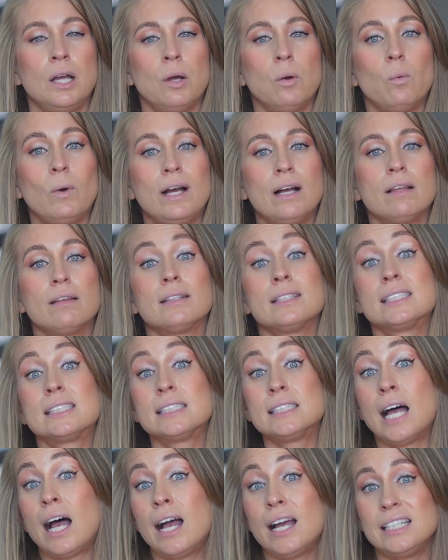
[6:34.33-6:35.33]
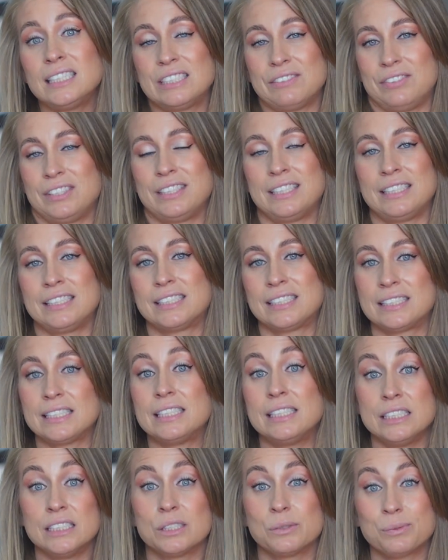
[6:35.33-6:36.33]
While the size of a list
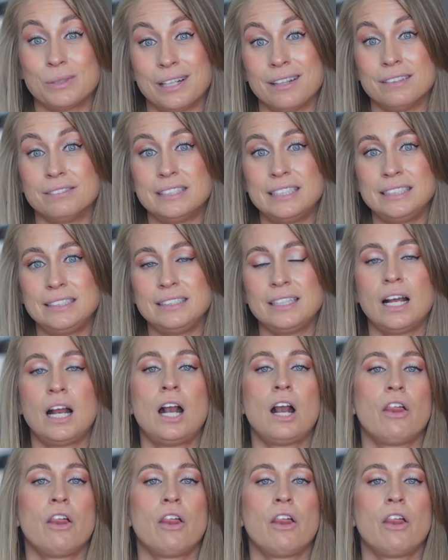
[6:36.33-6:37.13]
is relevant,